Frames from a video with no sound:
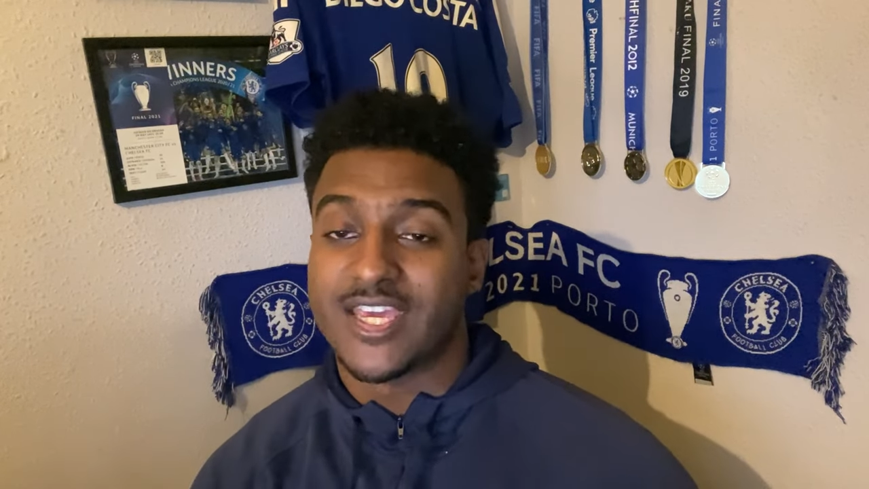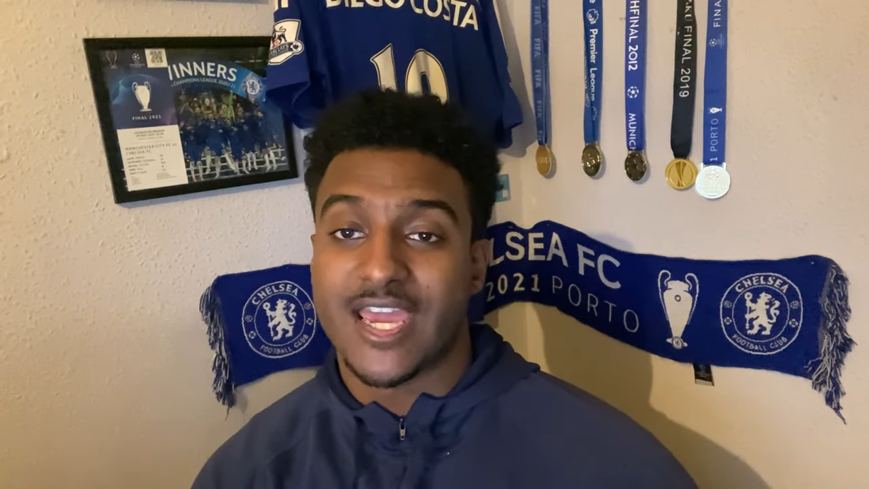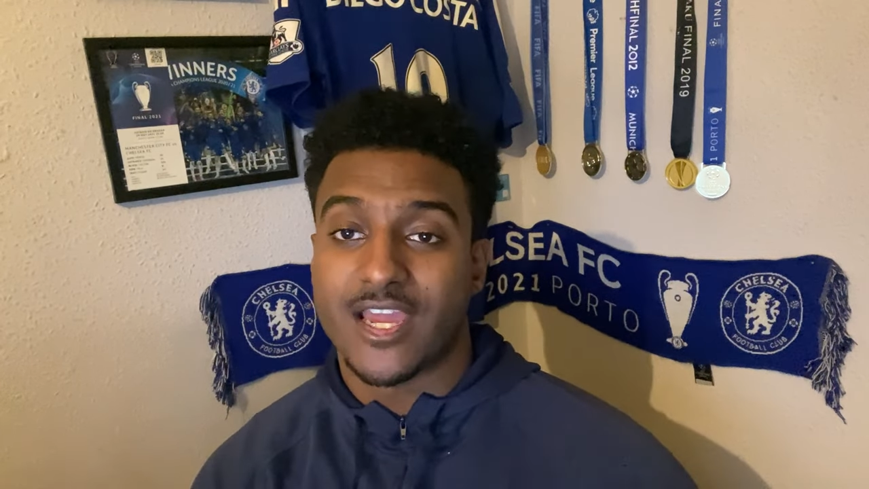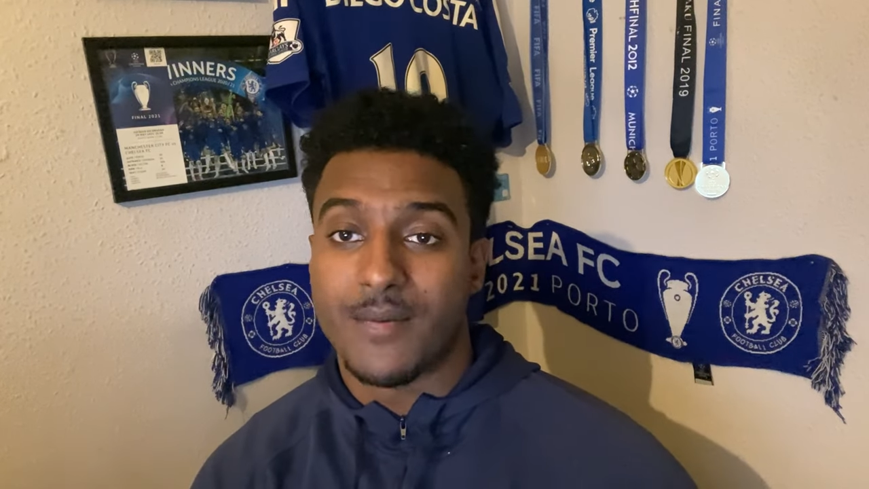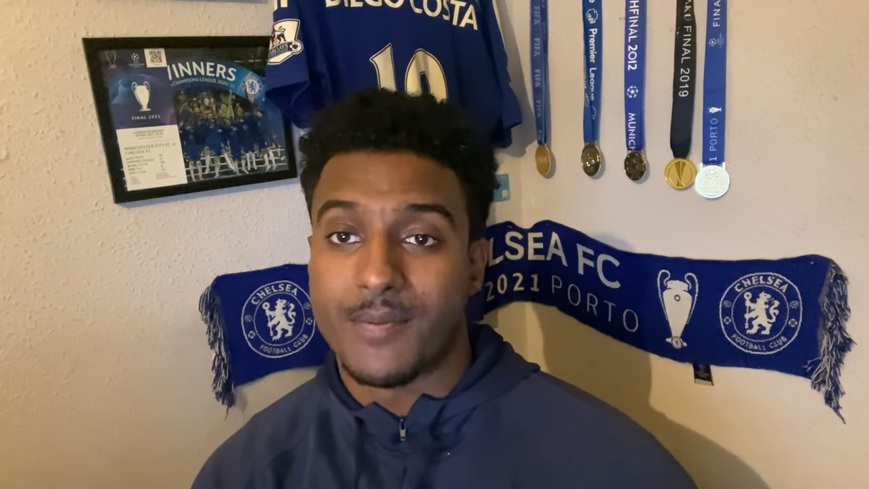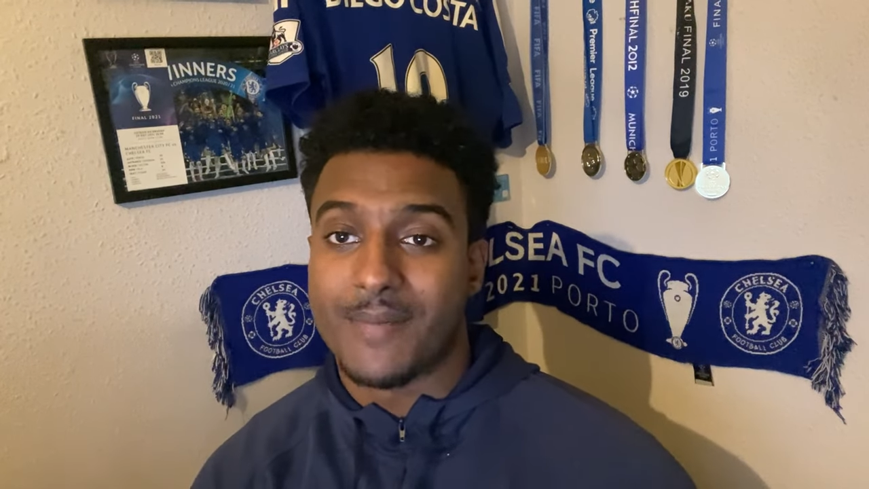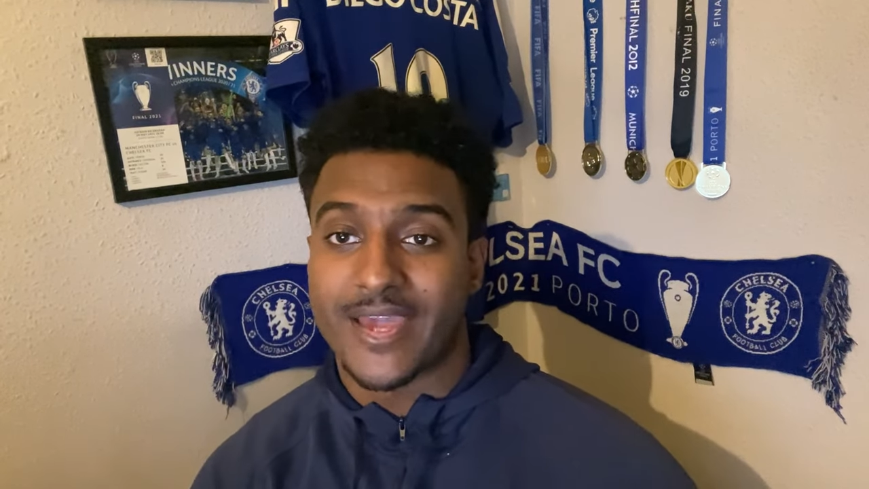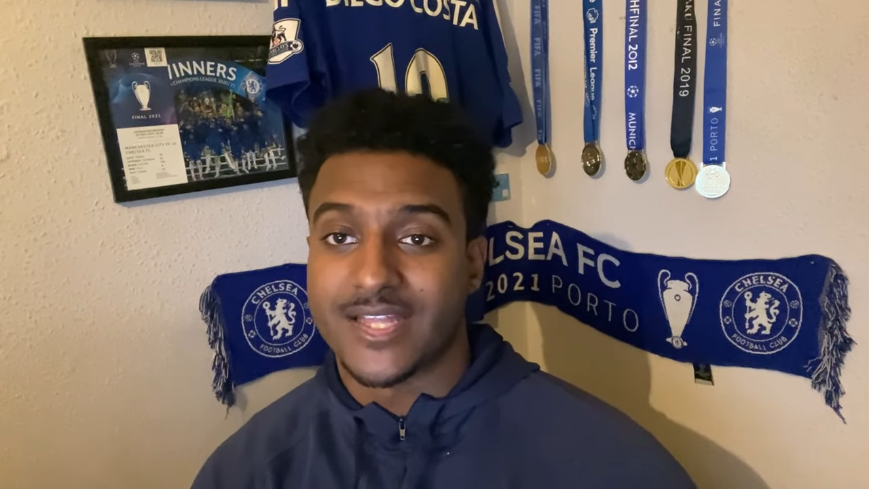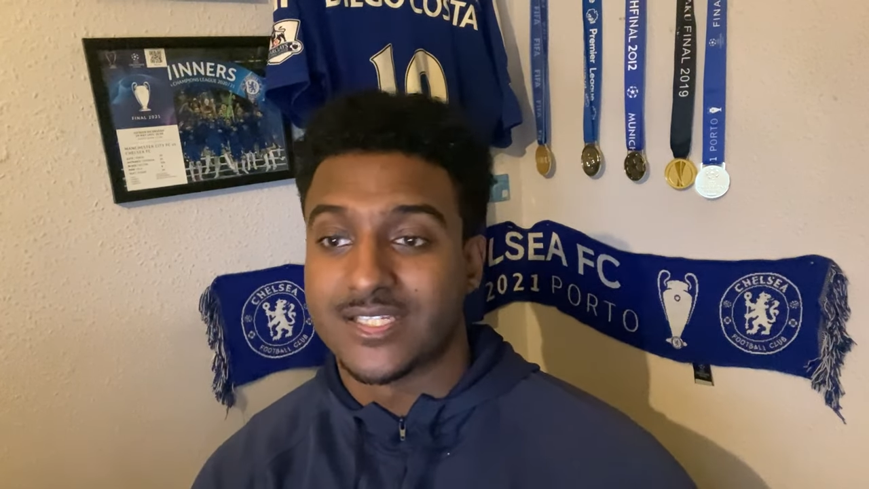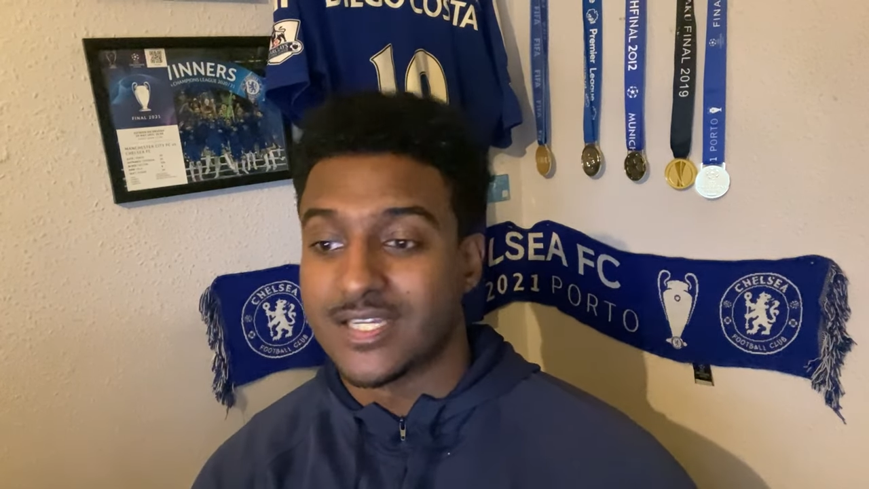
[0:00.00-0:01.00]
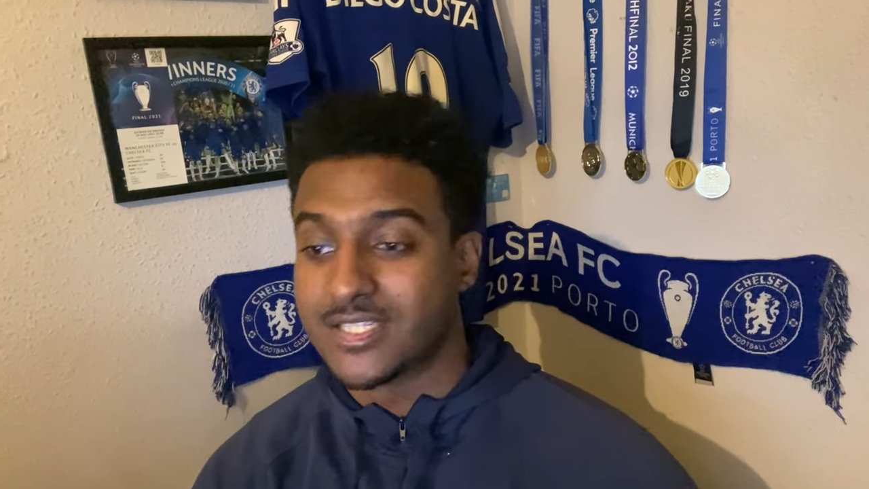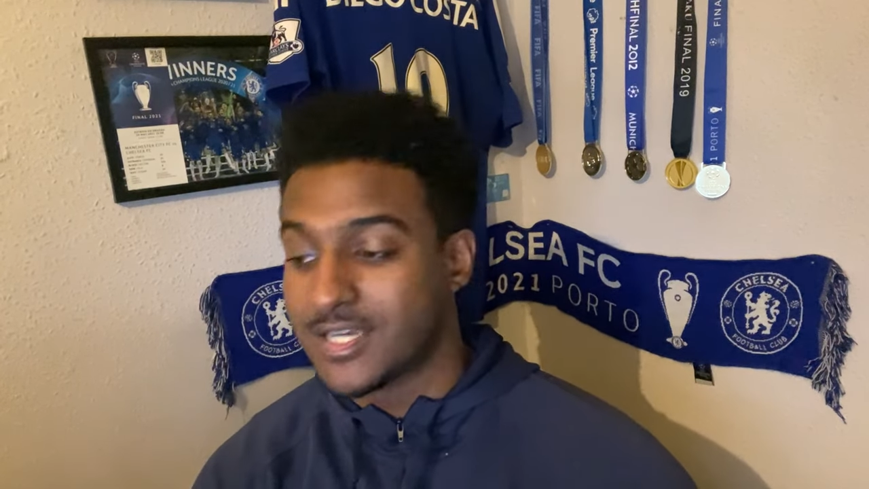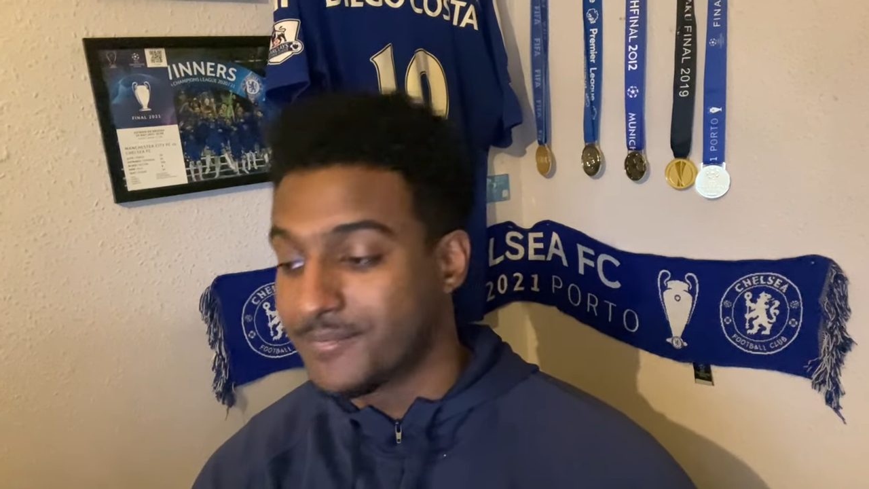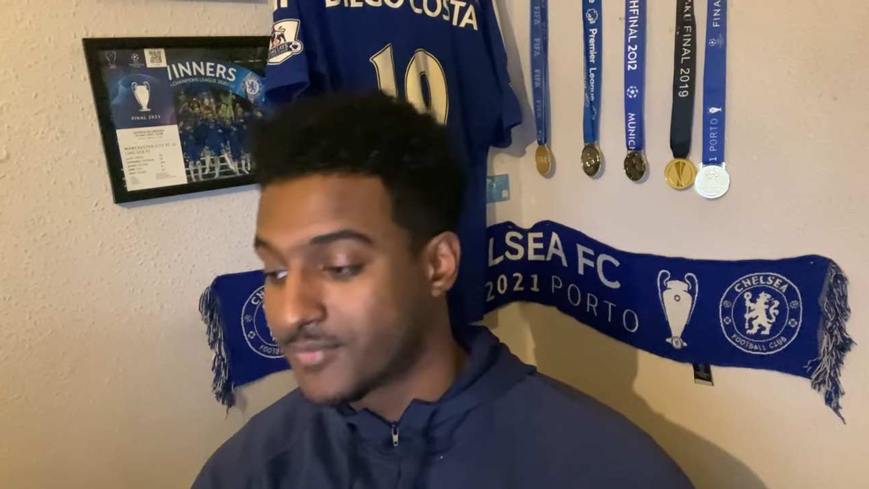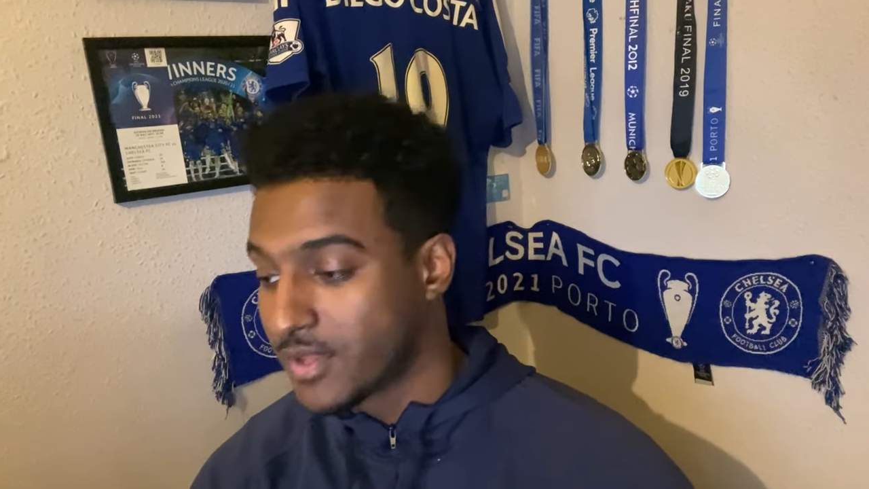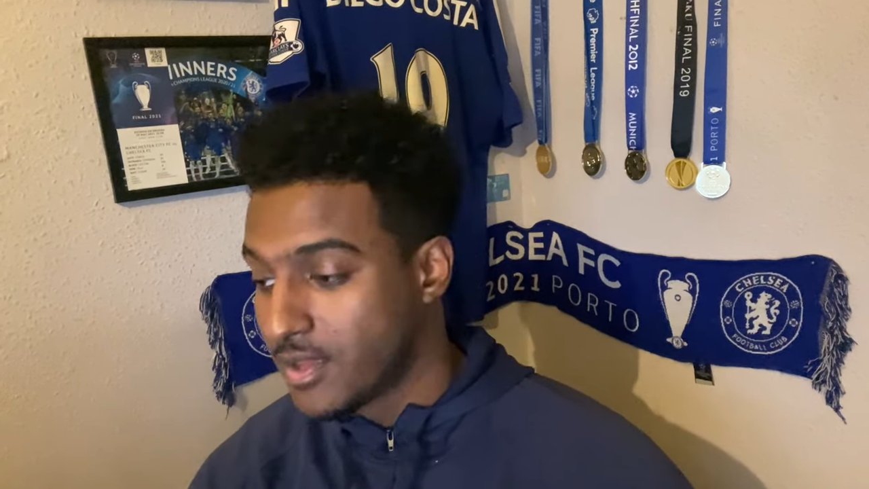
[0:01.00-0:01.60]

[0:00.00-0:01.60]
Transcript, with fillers: he ain't coming back into the team.